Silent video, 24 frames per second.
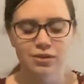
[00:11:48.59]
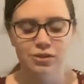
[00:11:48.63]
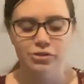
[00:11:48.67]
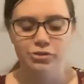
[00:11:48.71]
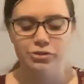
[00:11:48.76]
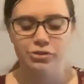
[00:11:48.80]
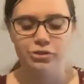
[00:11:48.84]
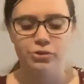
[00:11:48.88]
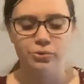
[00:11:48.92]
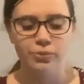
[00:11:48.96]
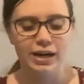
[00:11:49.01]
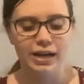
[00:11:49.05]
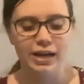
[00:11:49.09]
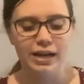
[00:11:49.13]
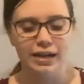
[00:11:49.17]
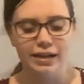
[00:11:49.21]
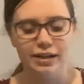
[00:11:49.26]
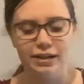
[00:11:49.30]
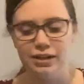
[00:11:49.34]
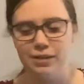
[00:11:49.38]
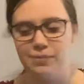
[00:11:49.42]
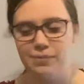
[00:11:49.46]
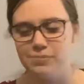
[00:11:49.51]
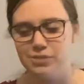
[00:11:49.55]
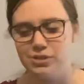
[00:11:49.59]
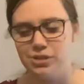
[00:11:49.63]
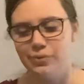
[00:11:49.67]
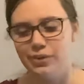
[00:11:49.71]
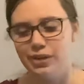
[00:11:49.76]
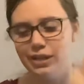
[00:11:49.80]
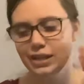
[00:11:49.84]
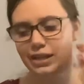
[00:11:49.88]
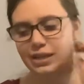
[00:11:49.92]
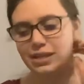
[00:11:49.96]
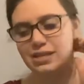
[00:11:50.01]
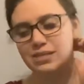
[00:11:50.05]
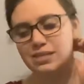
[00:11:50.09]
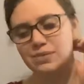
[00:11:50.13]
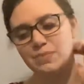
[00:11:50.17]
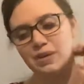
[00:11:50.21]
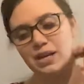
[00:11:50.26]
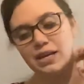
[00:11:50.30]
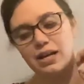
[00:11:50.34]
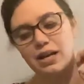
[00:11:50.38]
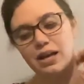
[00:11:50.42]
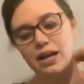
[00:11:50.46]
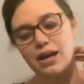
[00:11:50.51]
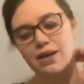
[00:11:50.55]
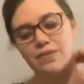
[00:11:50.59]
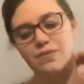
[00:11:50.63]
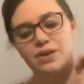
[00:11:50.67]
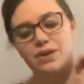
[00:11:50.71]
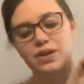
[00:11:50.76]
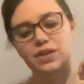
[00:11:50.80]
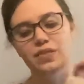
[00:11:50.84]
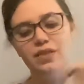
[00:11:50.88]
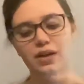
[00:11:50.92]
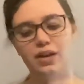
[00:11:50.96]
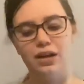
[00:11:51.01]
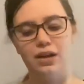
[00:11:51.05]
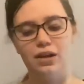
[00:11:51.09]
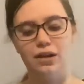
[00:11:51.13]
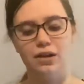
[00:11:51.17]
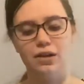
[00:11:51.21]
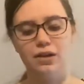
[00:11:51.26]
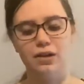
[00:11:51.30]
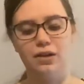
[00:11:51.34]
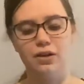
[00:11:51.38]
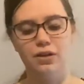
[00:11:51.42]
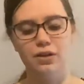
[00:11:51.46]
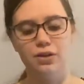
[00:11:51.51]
So what I ended up doing is making everything